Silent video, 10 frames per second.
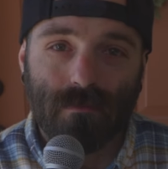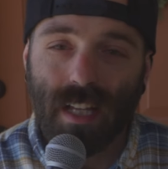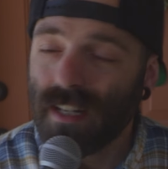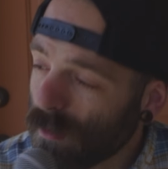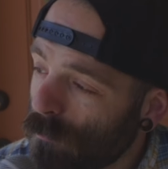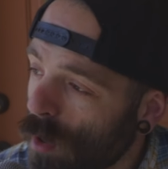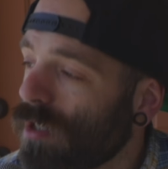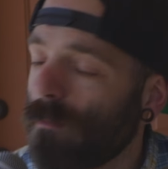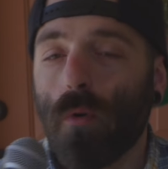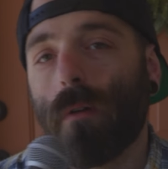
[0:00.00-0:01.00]
That is the
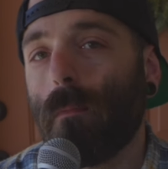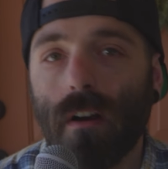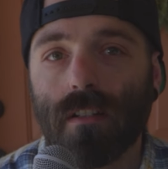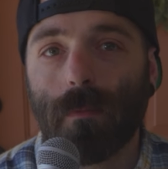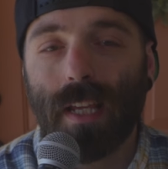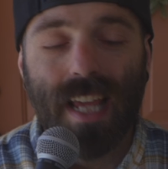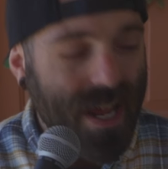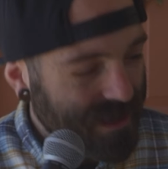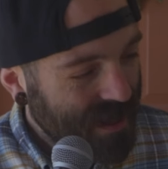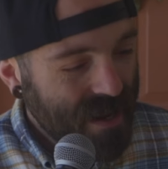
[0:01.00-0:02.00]
most important part to me.
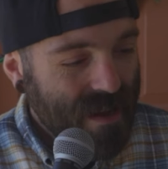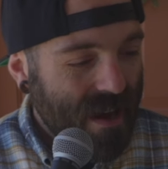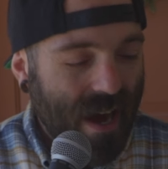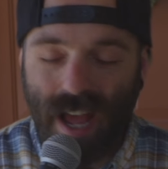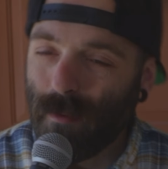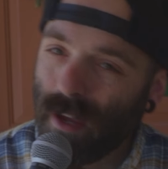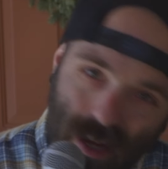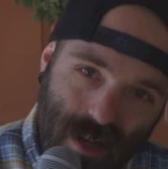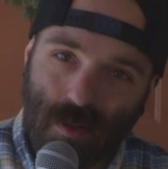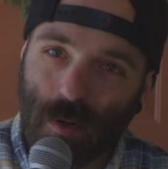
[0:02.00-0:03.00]
Yes, I am a
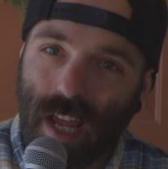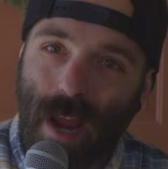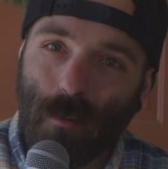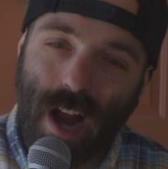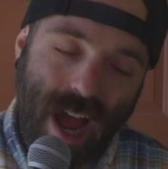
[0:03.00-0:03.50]
console gamer.